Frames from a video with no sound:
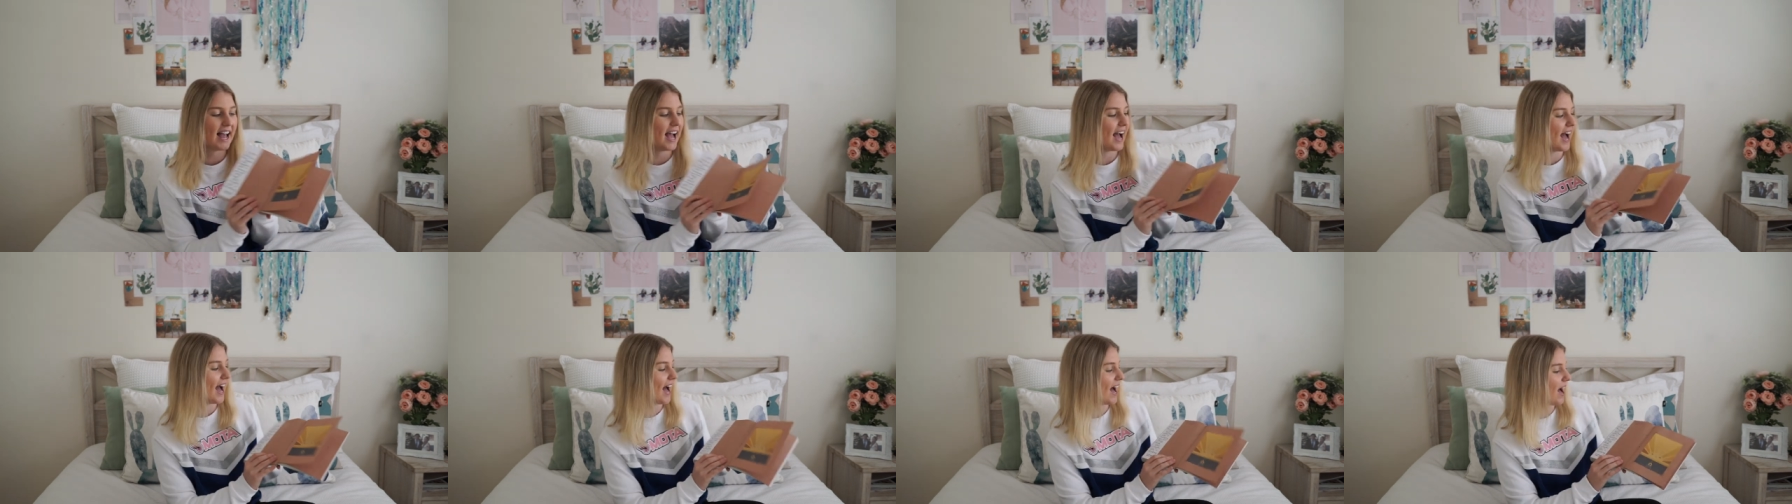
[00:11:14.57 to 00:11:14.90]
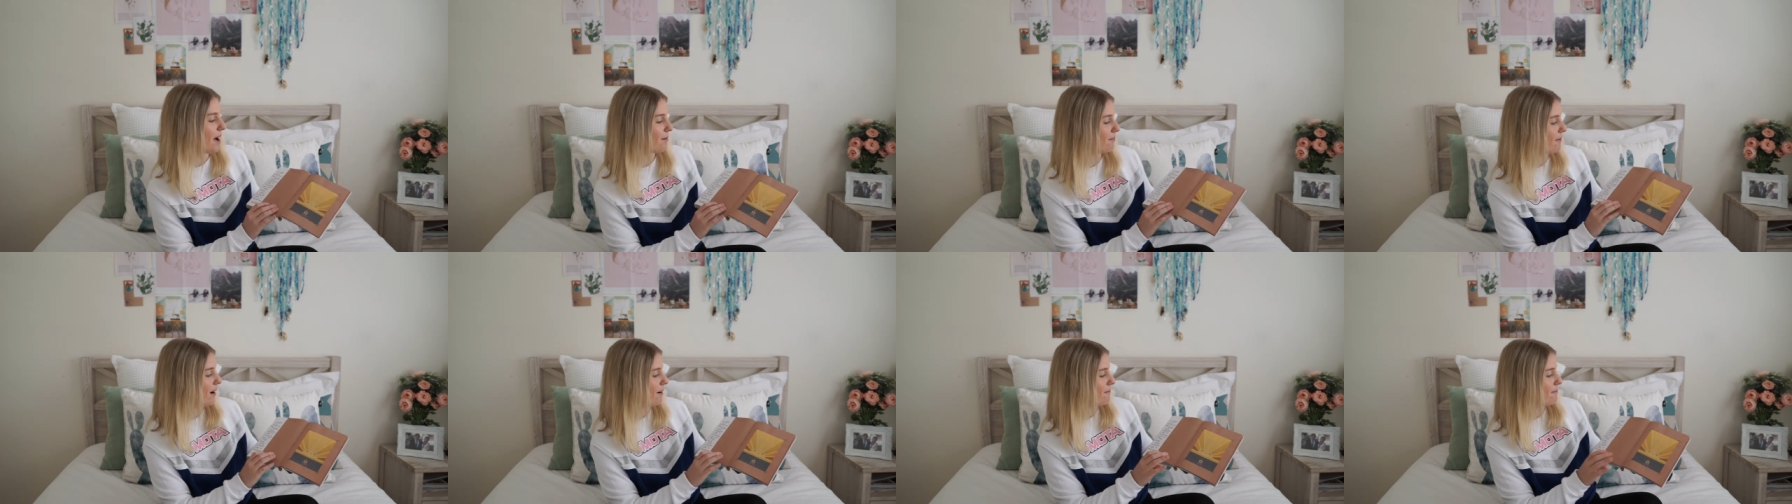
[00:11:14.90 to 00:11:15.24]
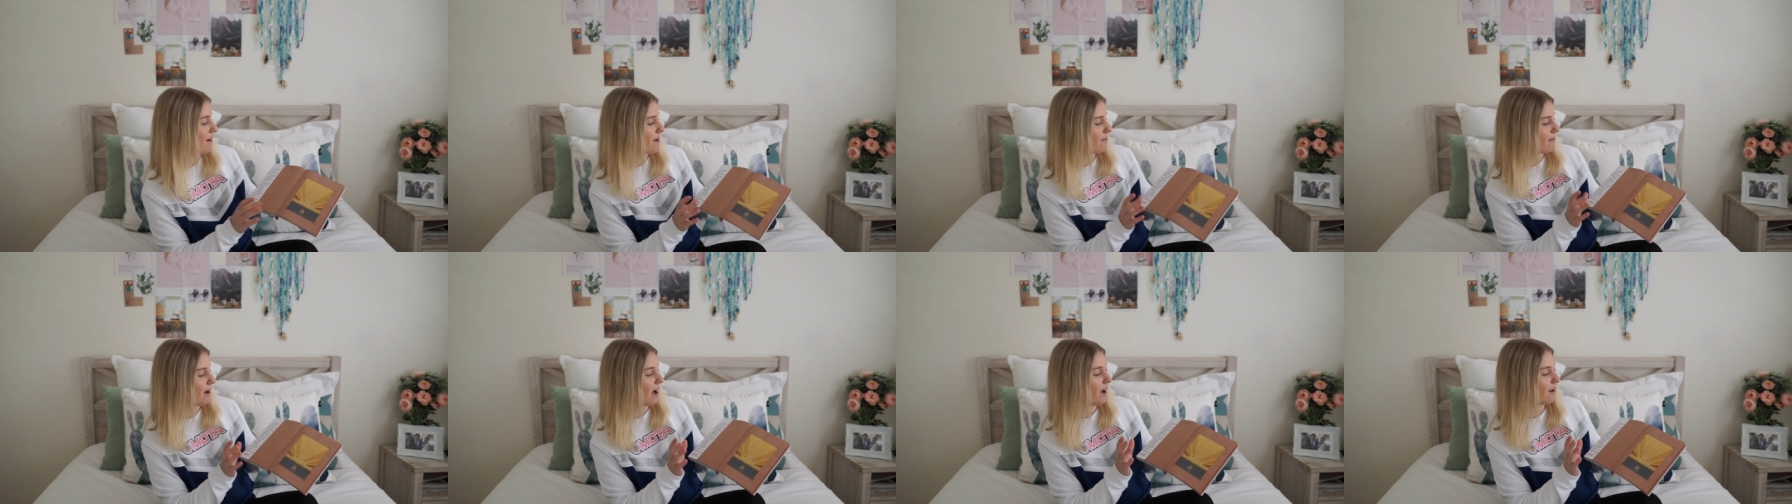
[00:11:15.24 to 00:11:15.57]
Um,
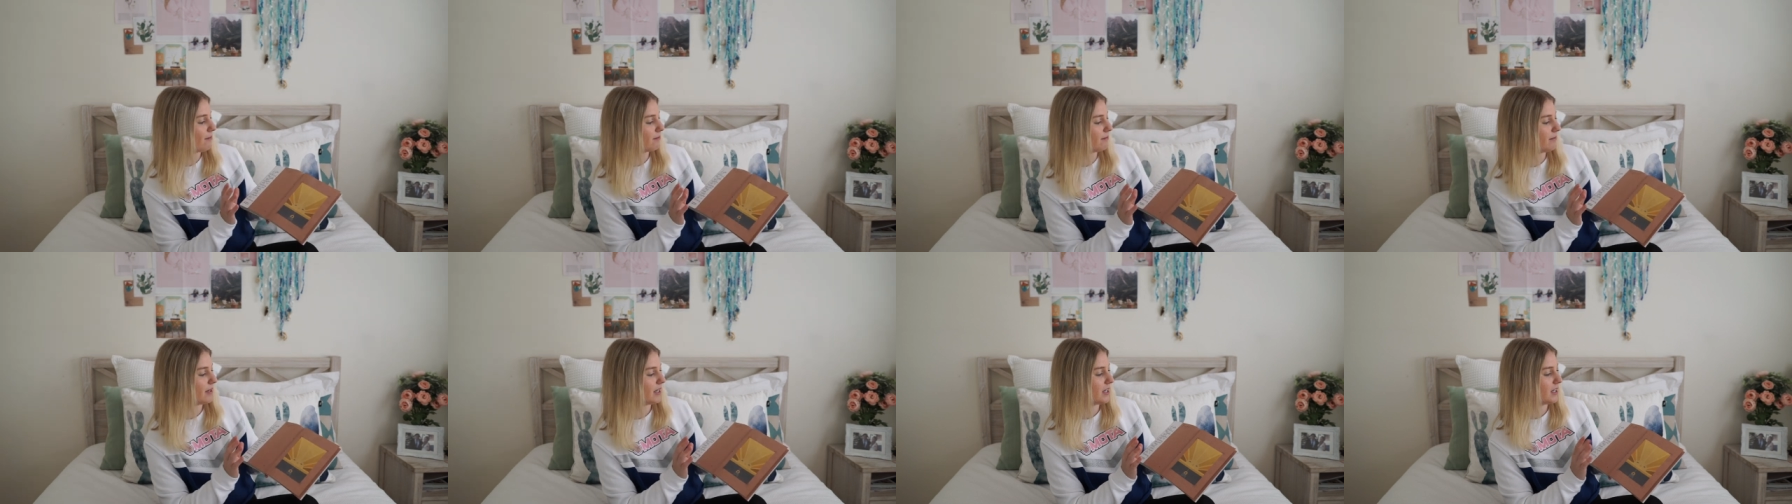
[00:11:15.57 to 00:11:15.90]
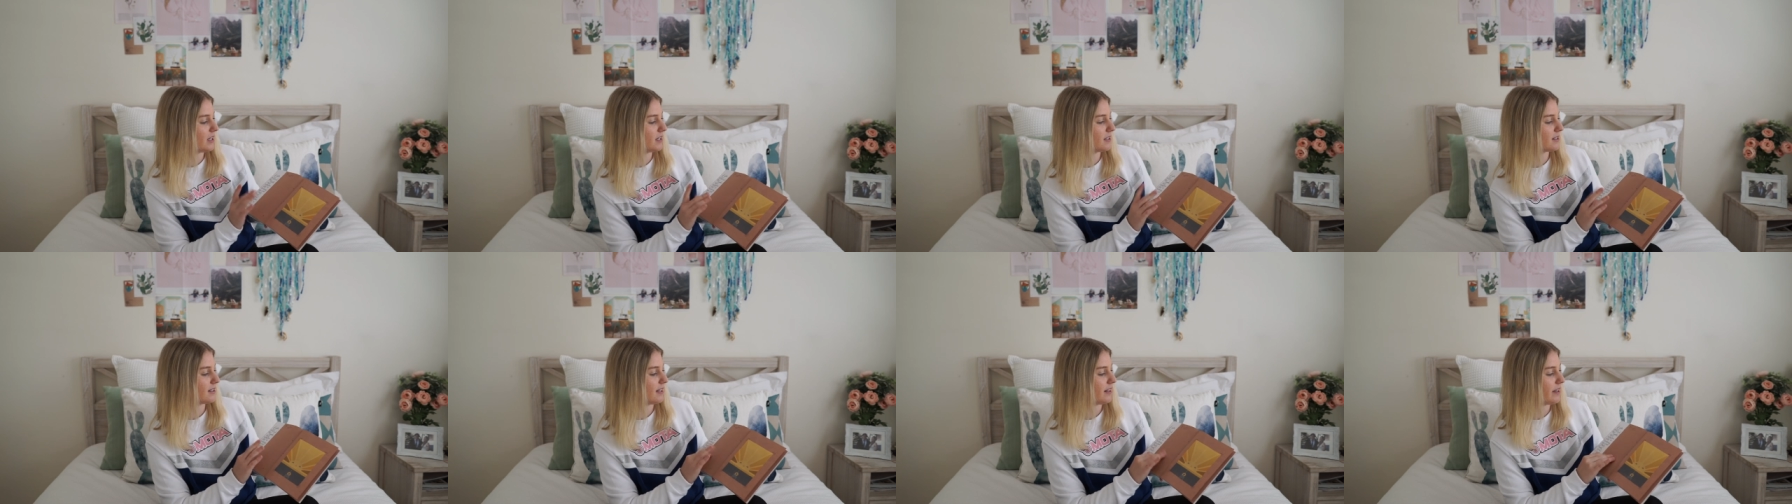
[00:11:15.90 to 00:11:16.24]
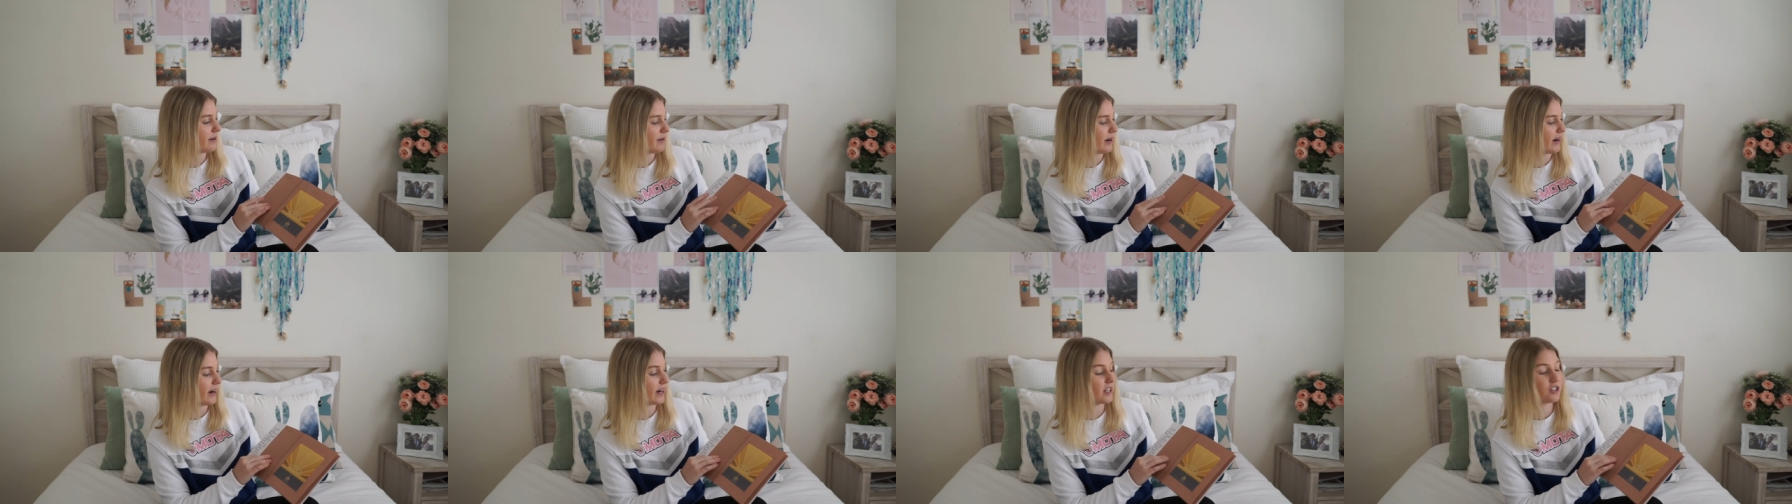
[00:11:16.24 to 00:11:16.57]
my mum is a
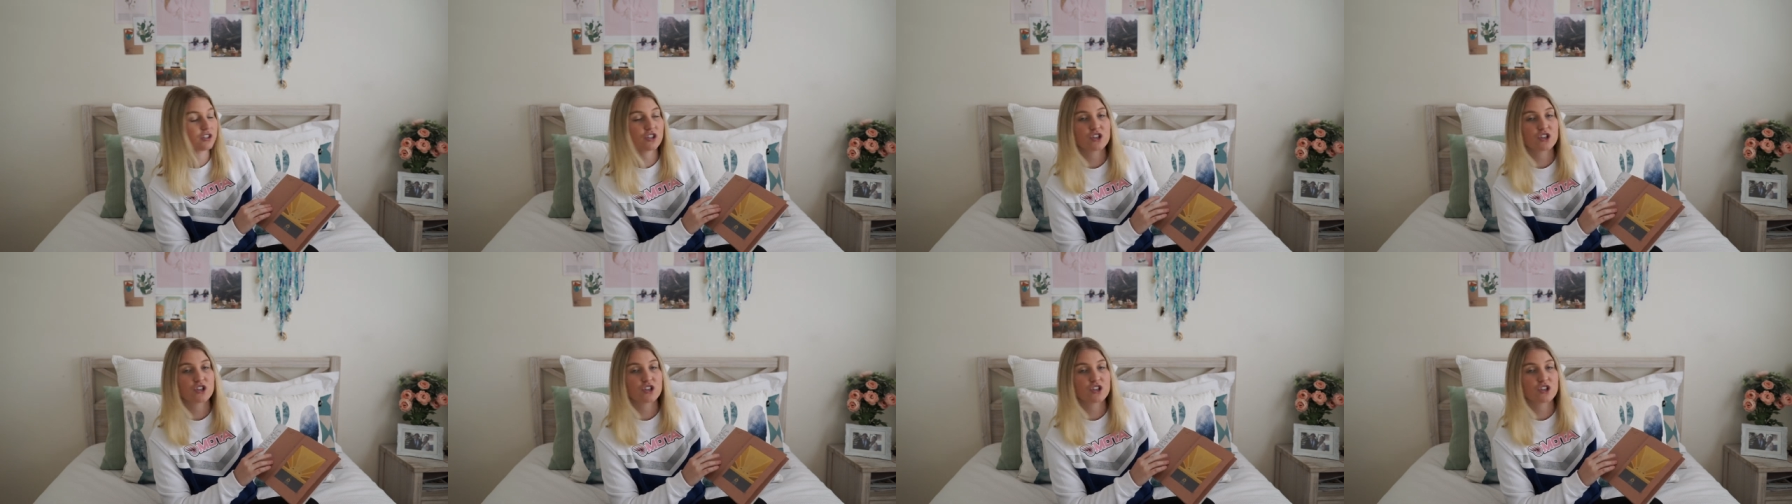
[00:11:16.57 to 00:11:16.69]
librarian,